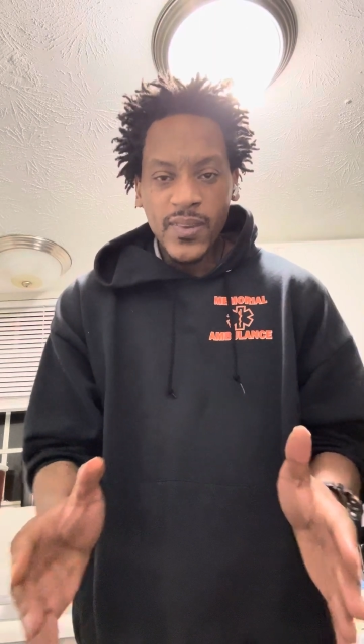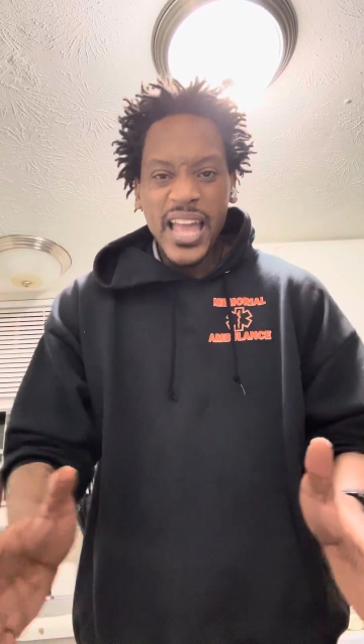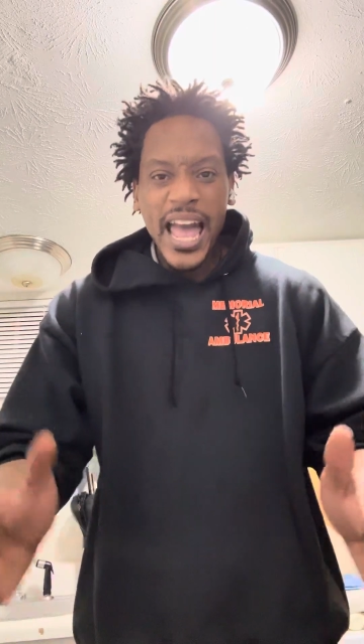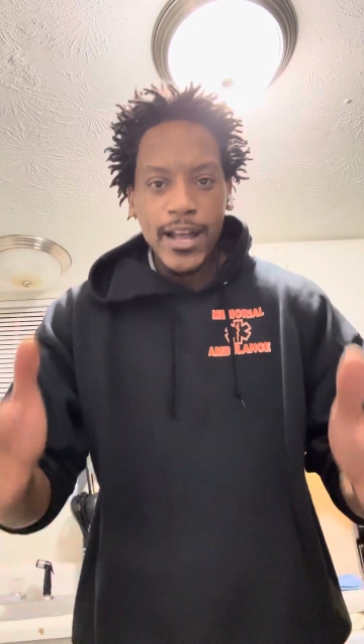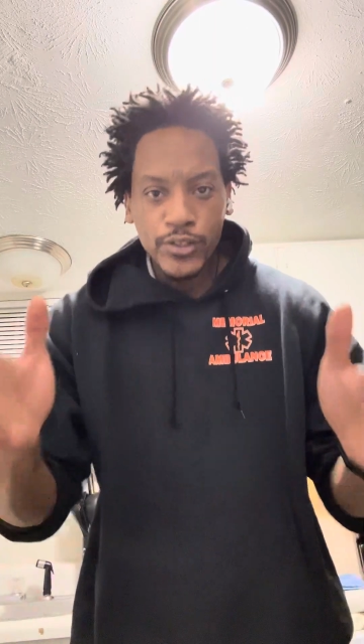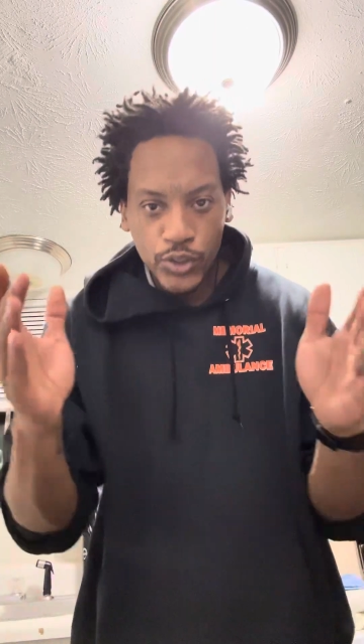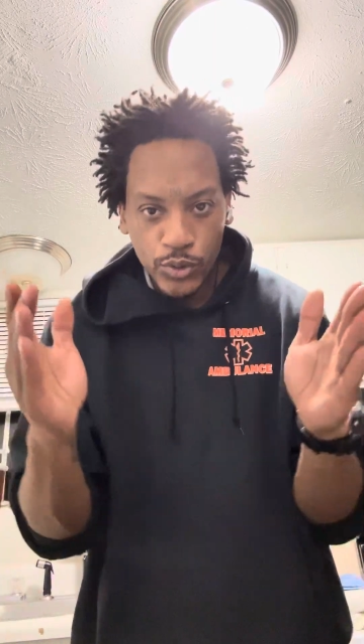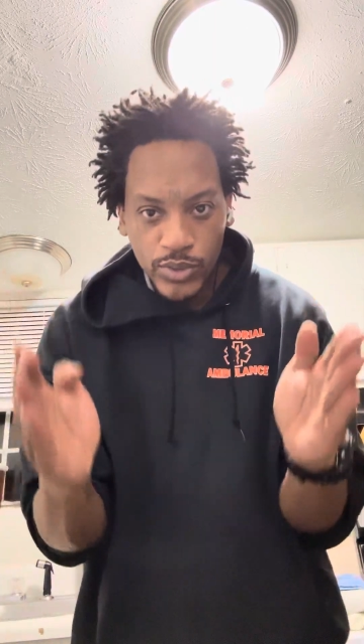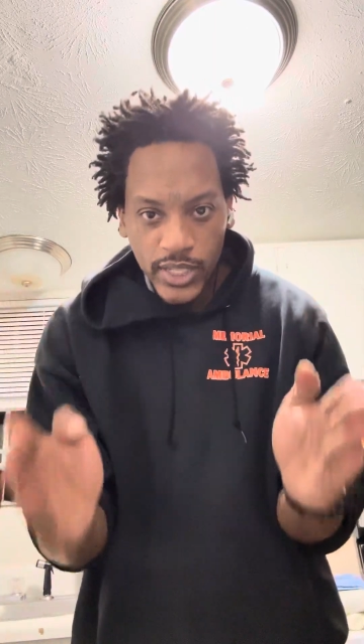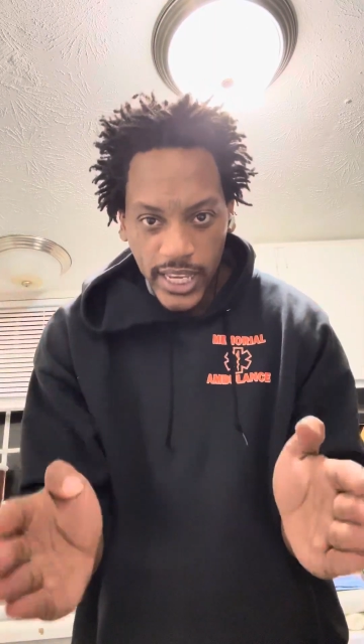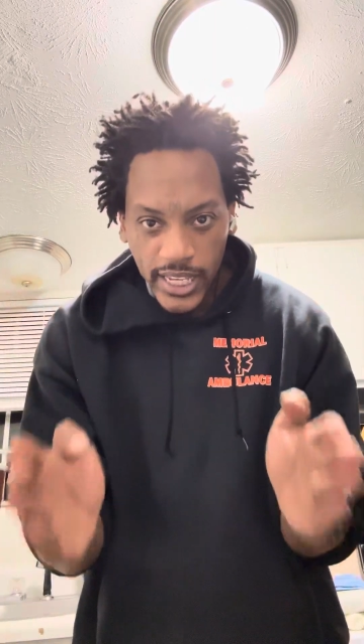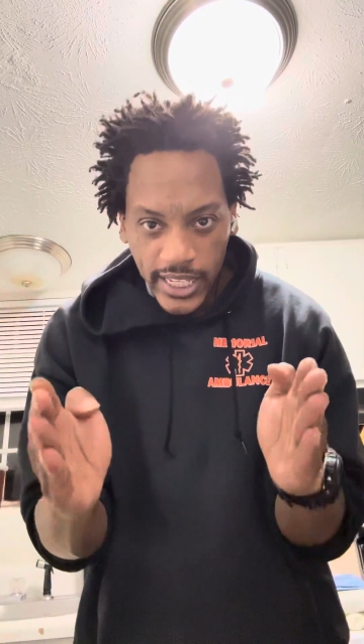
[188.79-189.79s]
how to
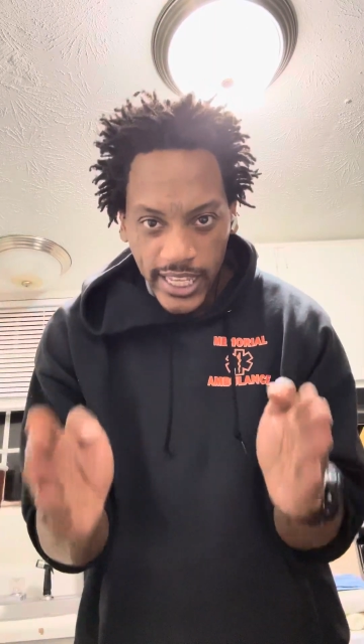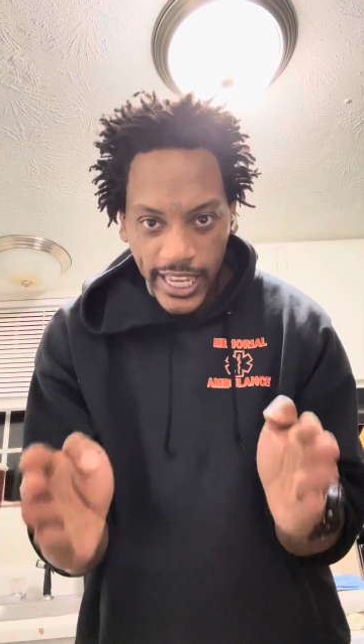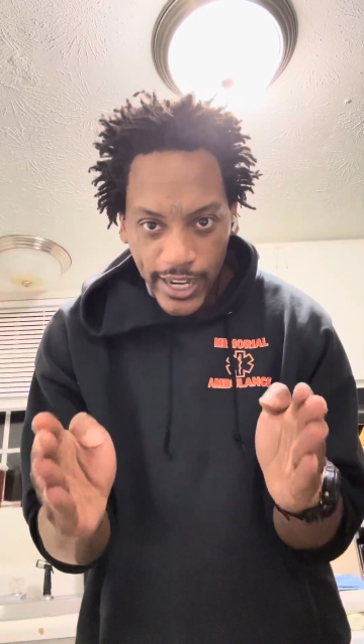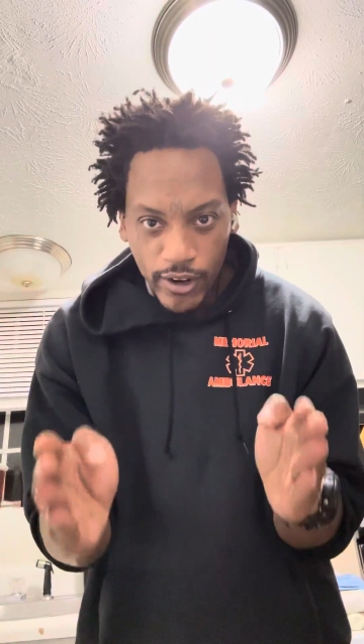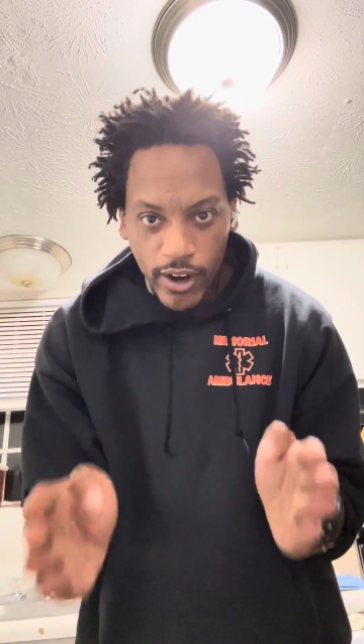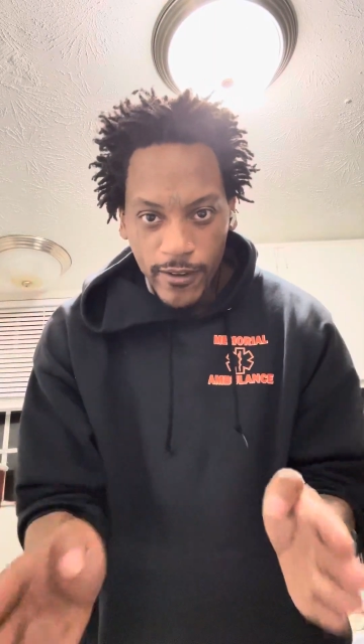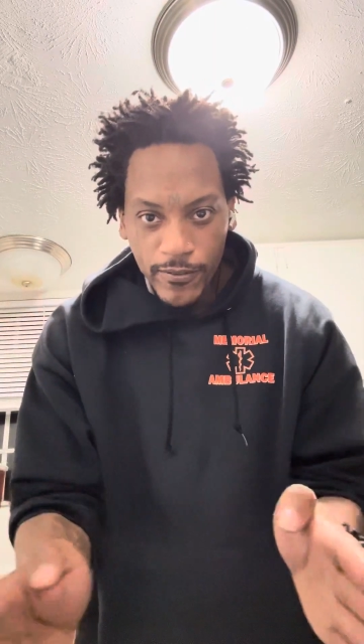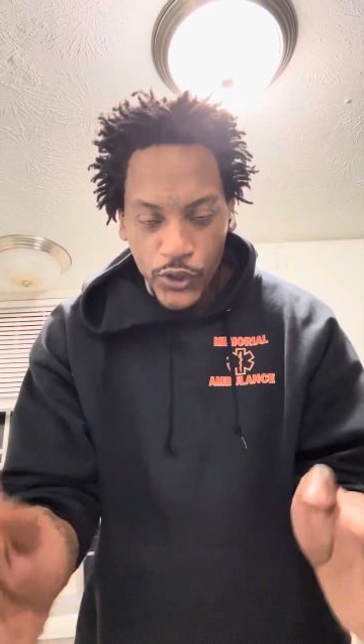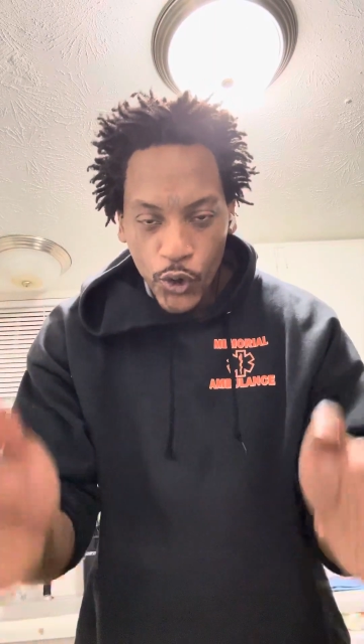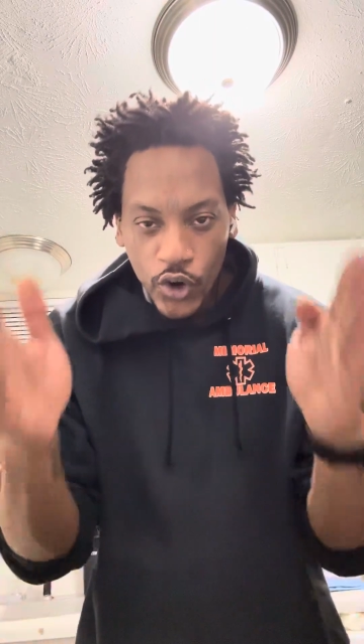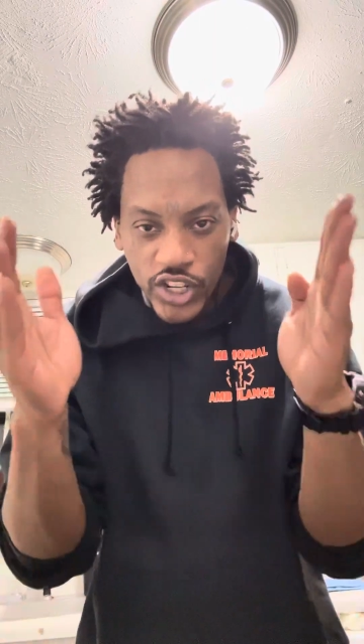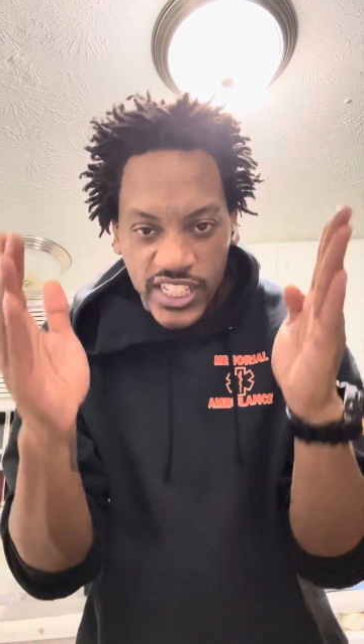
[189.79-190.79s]
take care of
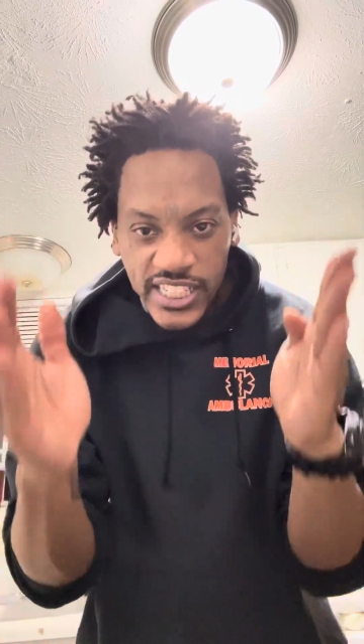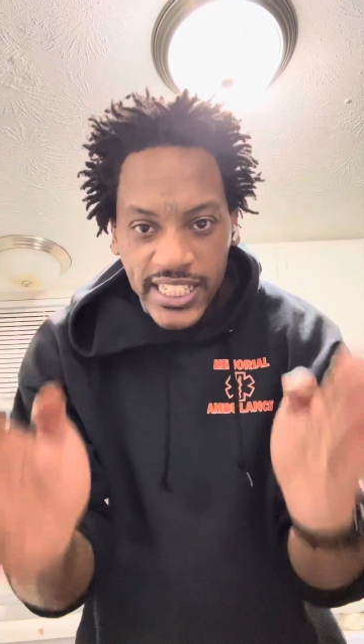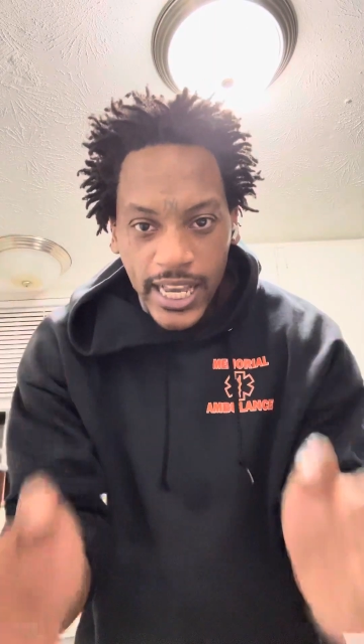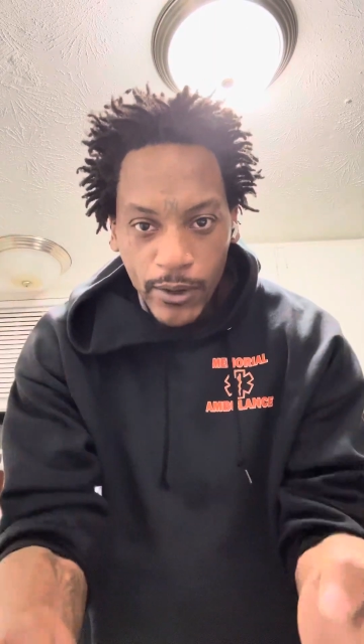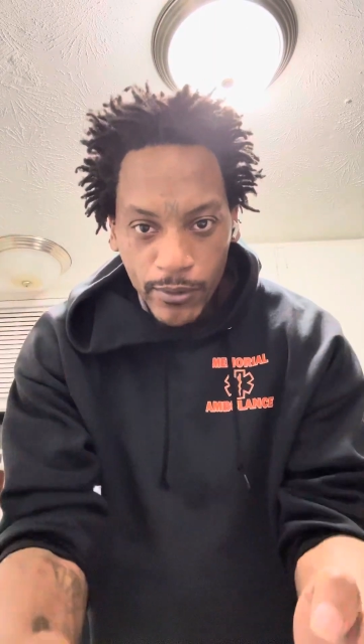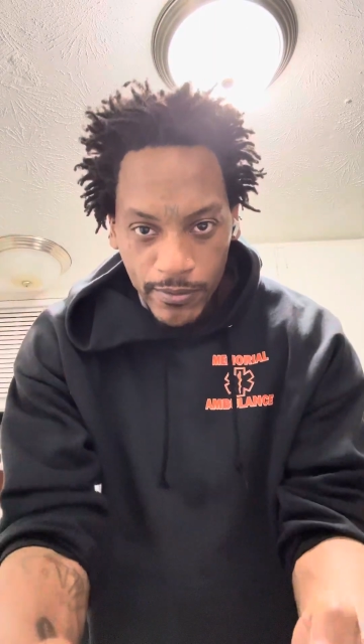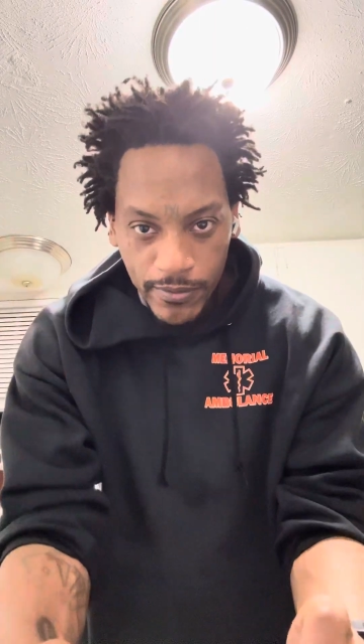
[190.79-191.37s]
yourself.